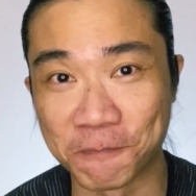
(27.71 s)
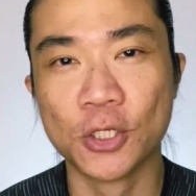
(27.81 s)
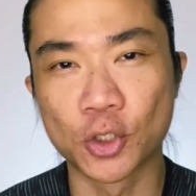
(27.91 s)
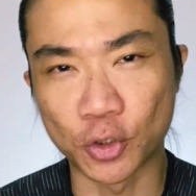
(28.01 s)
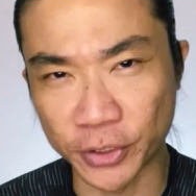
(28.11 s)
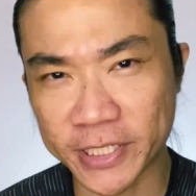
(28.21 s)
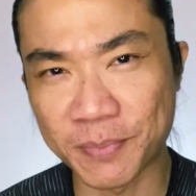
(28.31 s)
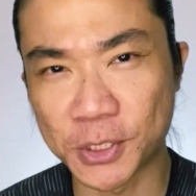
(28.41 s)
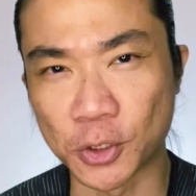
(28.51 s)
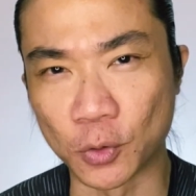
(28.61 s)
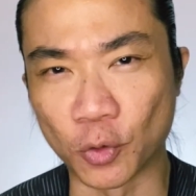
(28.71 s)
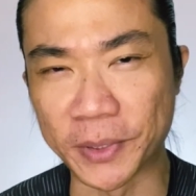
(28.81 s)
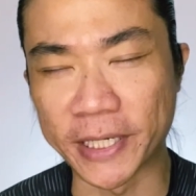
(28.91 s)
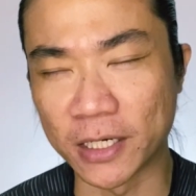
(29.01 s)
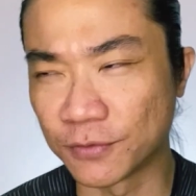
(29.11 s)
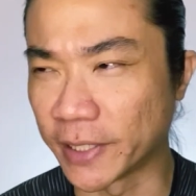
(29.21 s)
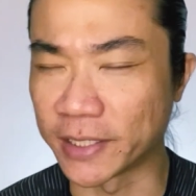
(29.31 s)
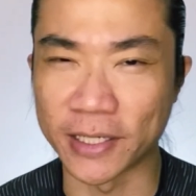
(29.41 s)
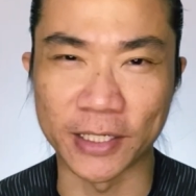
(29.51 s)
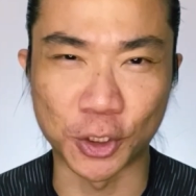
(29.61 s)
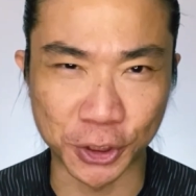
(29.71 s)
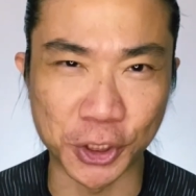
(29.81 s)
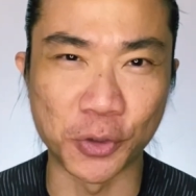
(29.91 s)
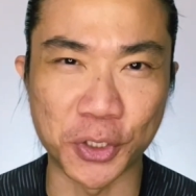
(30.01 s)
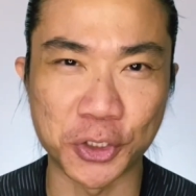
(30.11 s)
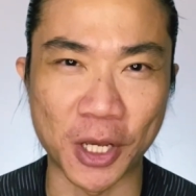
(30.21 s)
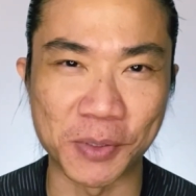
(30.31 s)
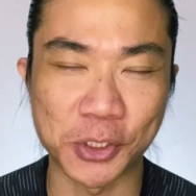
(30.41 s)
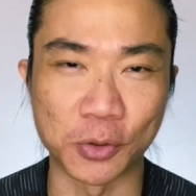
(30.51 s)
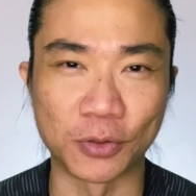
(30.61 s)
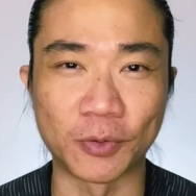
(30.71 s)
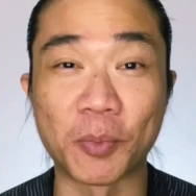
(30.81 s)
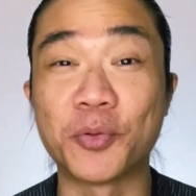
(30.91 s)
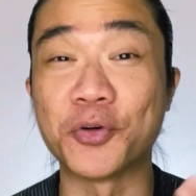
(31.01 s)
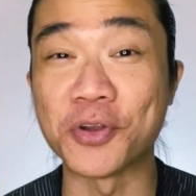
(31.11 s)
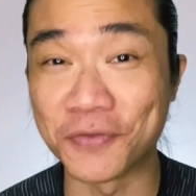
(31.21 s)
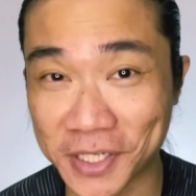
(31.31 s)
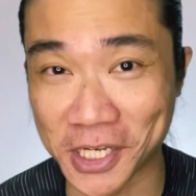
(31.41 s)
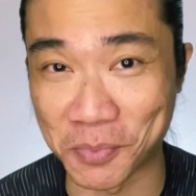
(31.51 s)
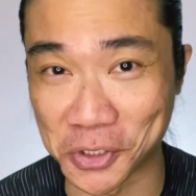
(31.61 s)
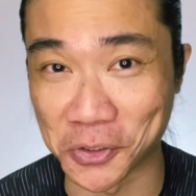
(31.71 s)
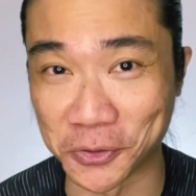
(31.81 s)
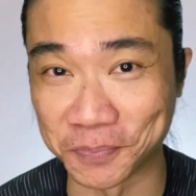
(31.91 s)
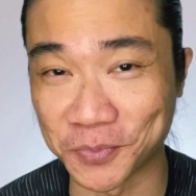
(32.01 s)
So today's episode will be kind of like a continuation episode from a previous episode.